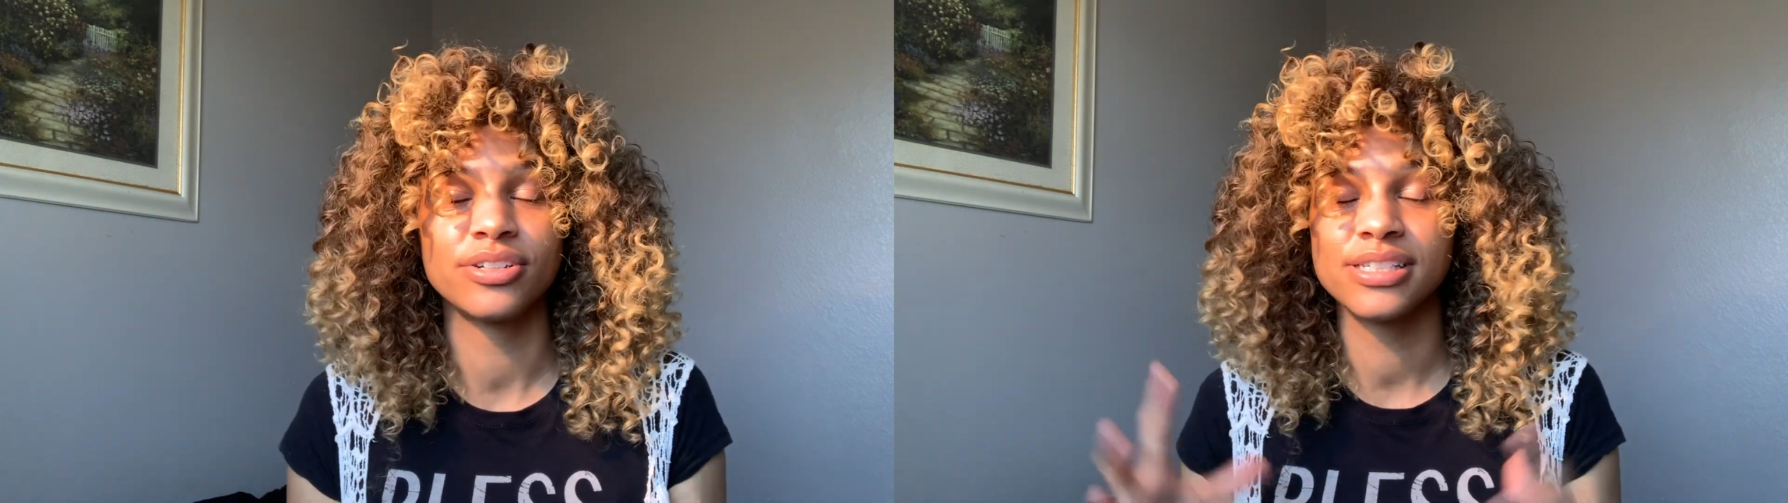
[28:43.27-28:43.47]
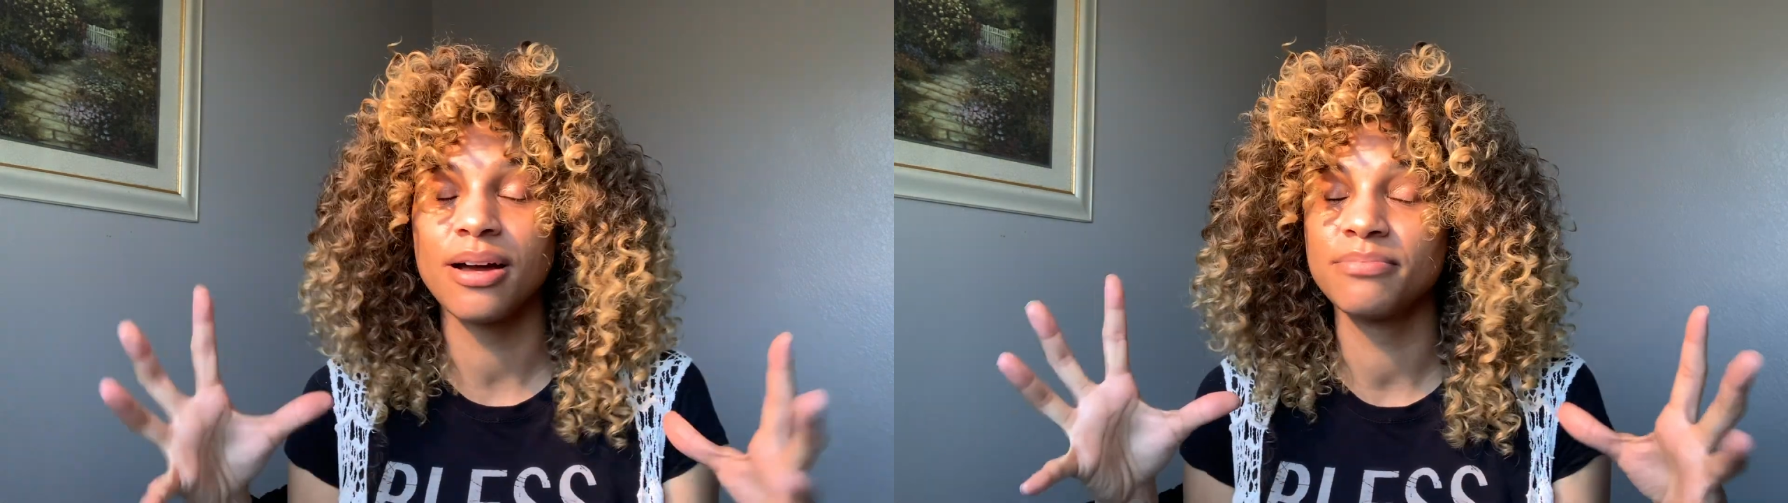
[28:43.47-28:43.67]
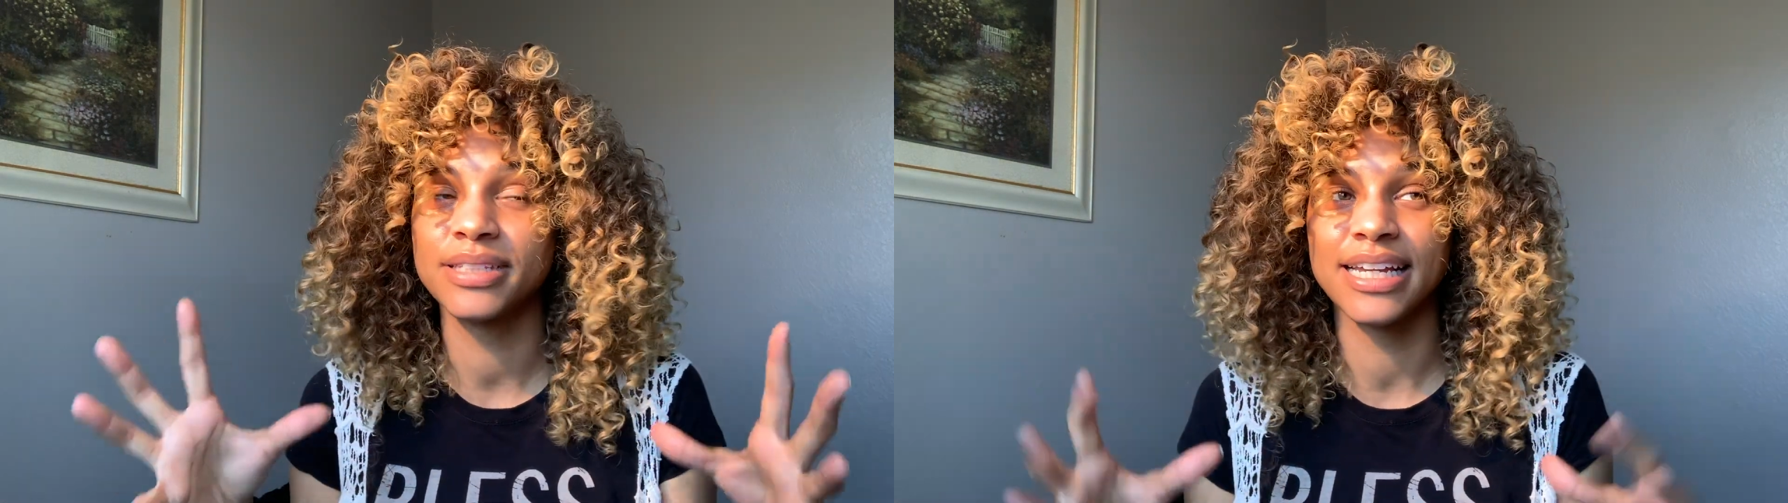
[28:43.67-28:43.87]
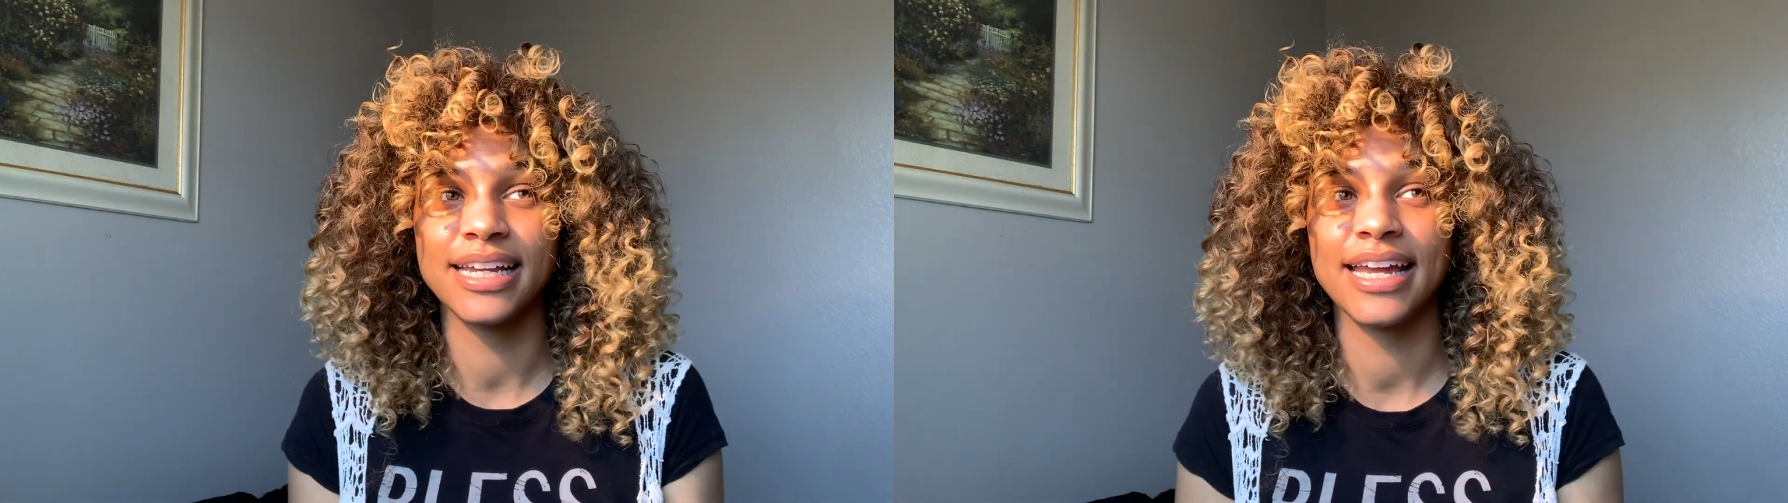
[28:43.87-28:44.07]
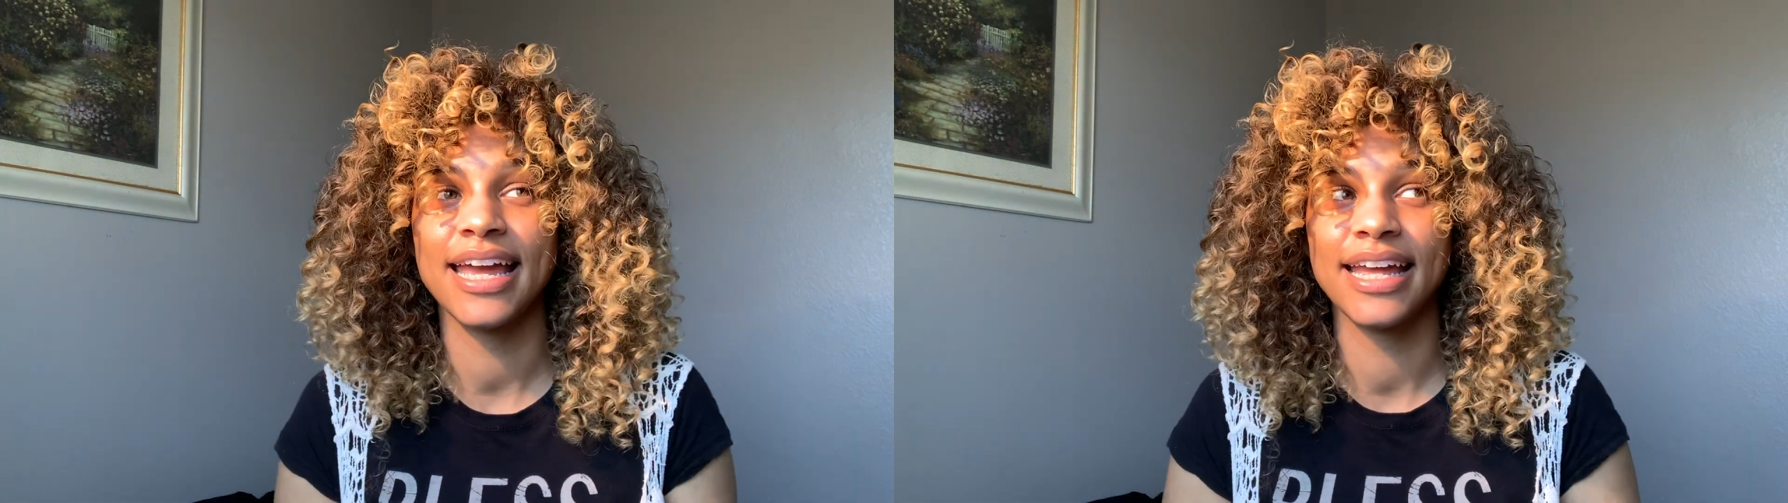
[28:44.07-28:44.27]

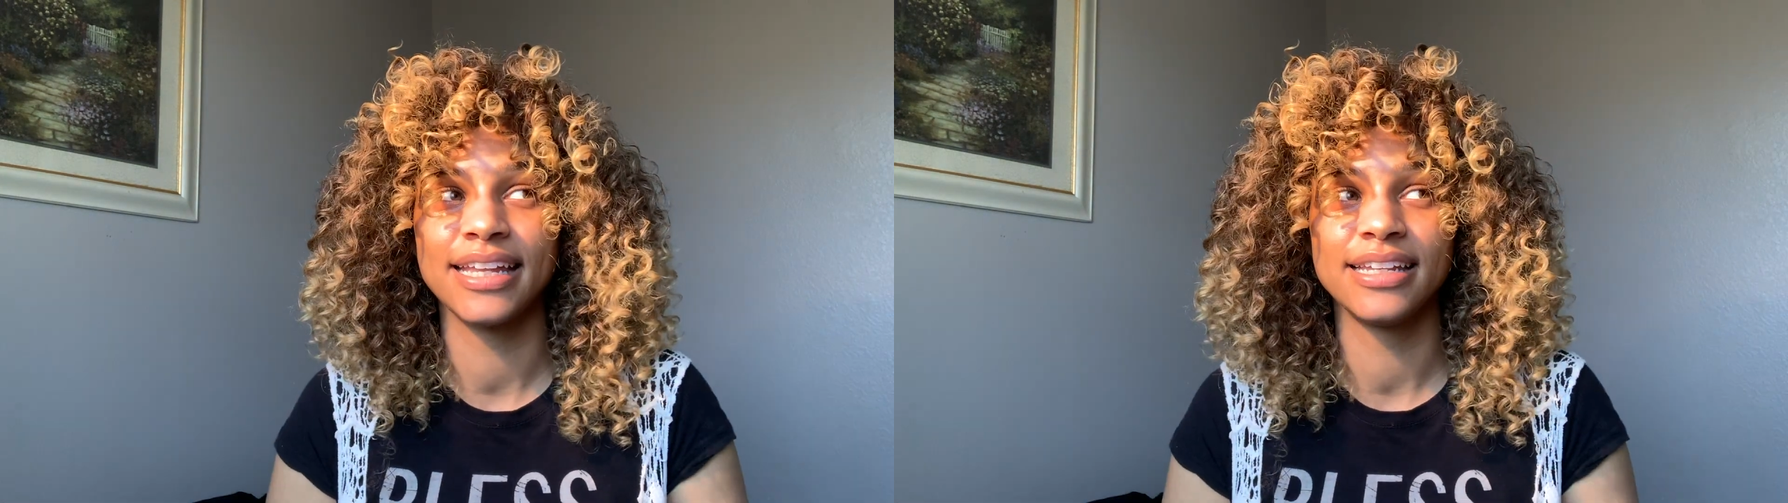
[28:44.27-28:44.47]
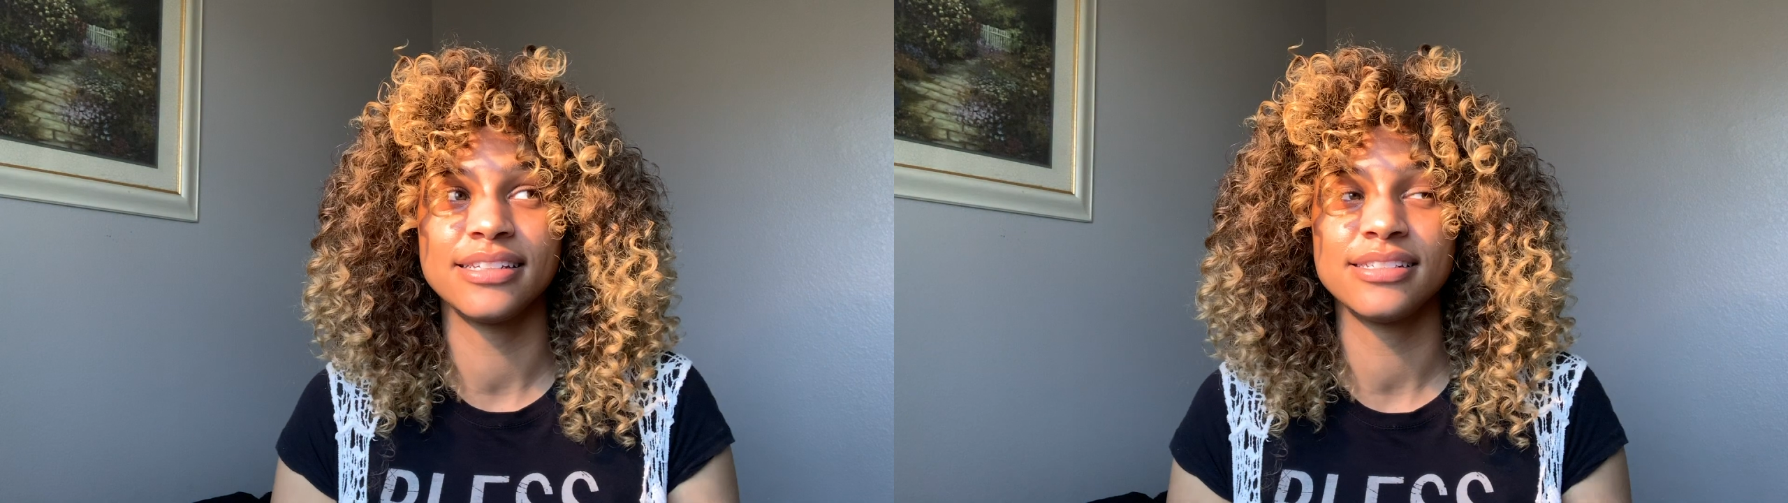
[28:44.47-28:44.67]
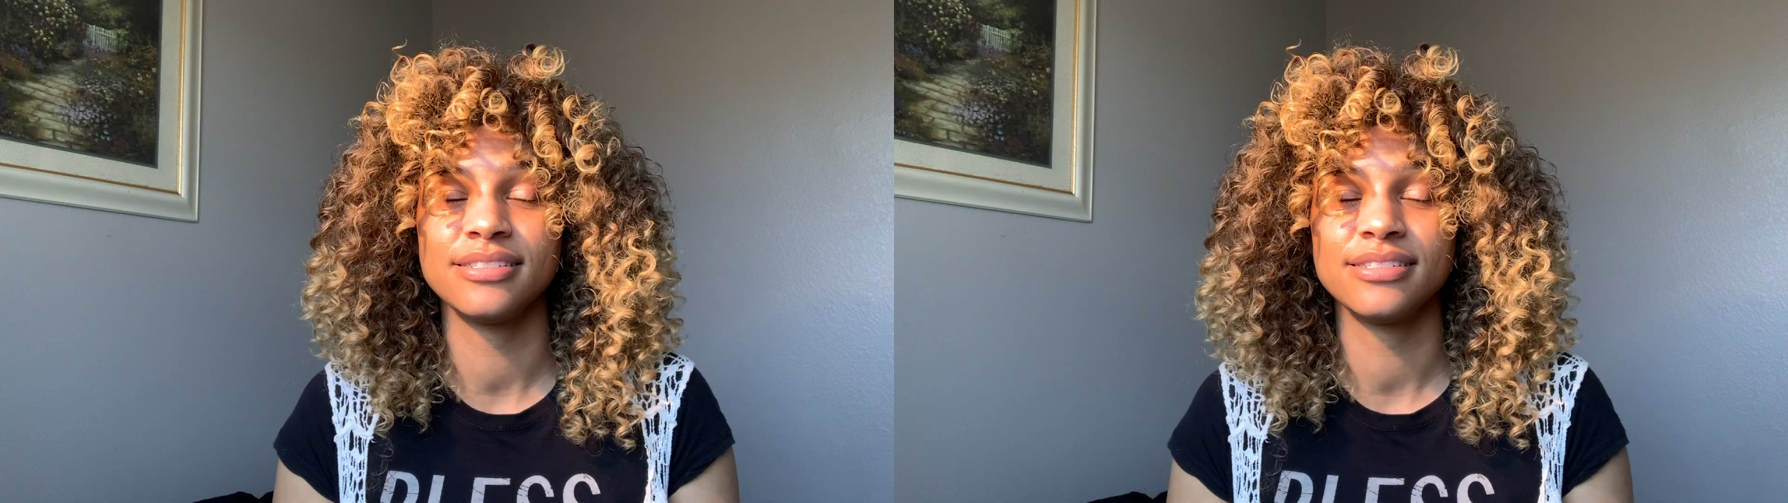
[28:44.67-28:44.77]
something and